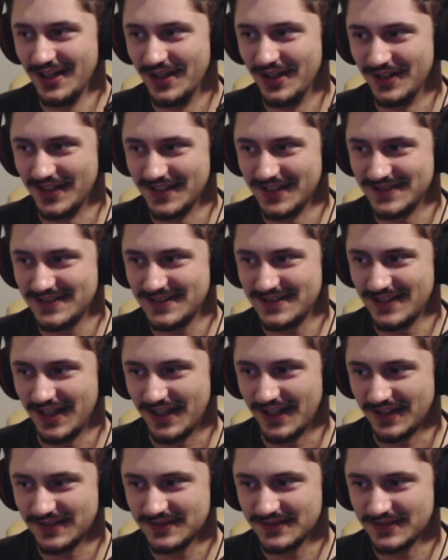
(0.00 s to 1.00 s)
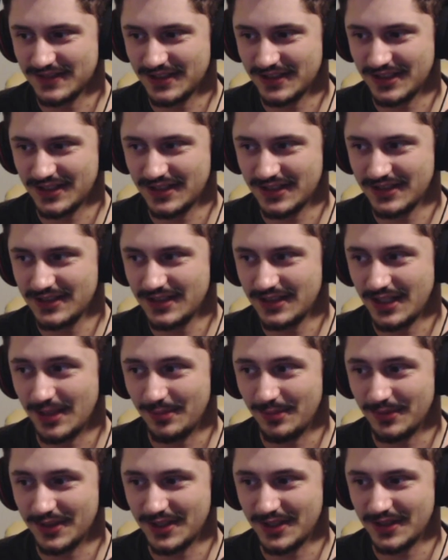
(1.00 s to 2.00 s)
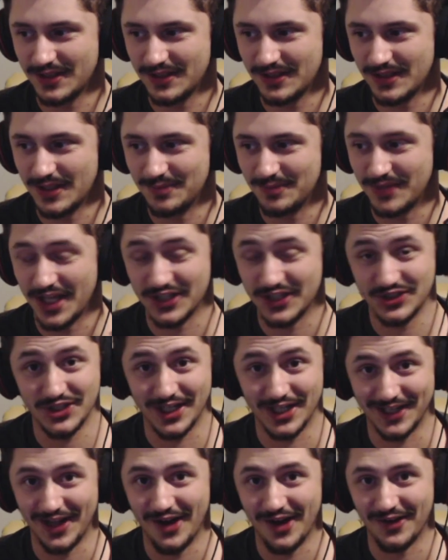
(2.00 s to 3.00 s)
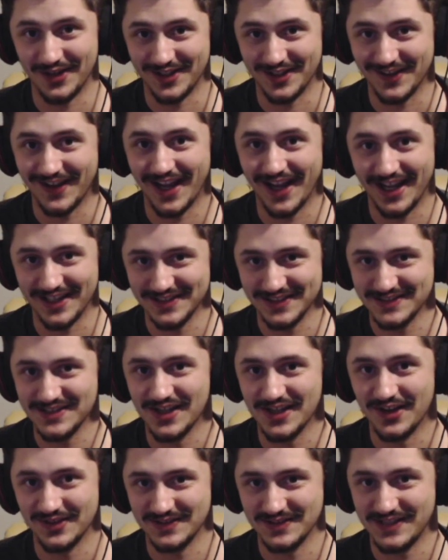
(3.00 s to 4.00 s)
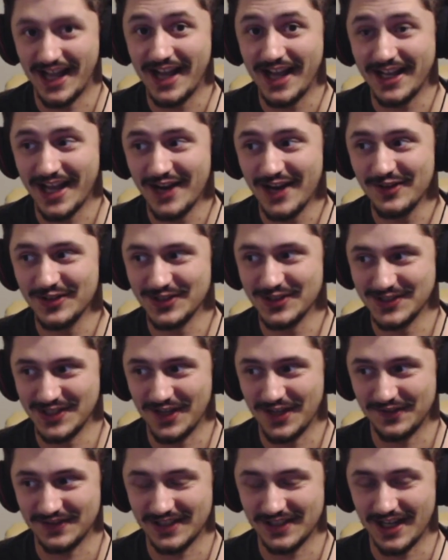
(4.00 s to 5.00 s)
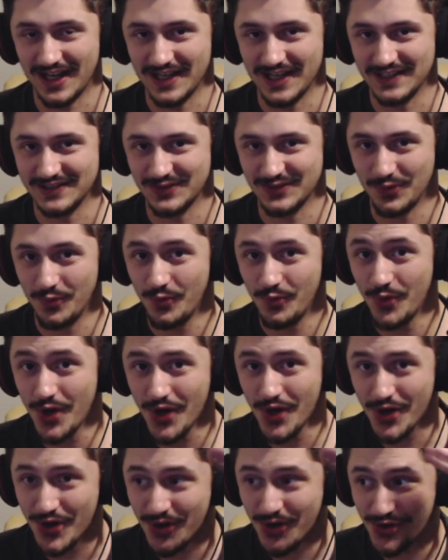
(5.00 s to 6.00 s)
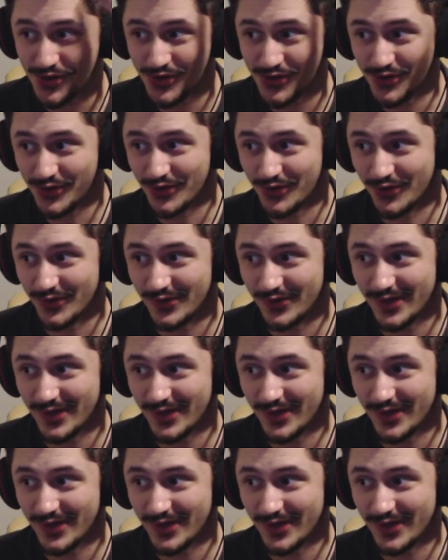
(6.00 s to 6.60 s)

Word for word: Let's uh, keep... Keep that shit going, okay? So, take care of yourselves, guys. Woo!